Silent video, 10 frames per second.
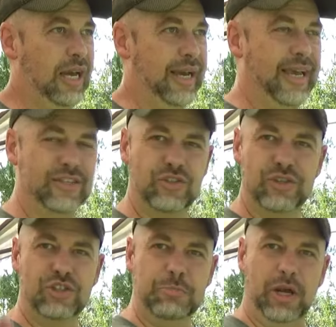I guess,
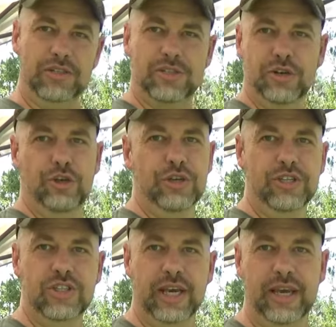sponsor, you
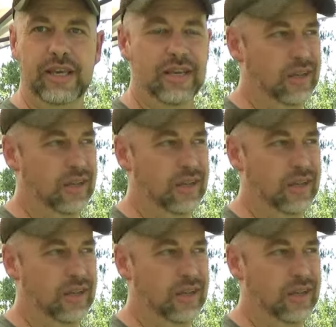could say.